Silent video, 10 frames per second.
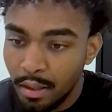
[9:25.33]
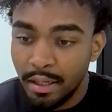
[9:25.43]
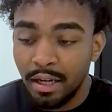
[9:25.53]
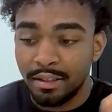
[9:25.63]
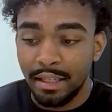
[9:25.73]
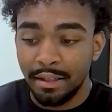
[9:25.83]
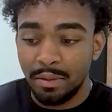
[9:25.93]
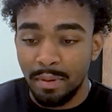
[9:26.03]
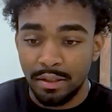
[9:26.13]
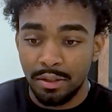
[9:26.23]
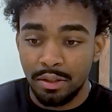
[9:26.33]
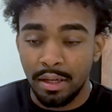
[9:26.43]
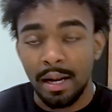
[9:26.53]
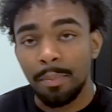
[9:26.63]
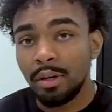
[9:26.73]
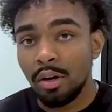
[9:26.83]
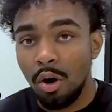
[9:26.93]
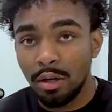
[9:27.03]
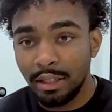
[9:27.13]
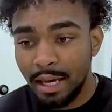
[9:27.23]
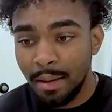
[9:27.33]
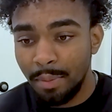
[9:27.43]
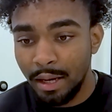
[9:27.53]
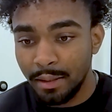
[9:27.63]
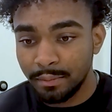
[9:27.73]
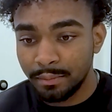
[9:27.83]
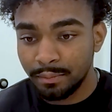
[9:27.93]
Now I take this message and I put it on the campaign,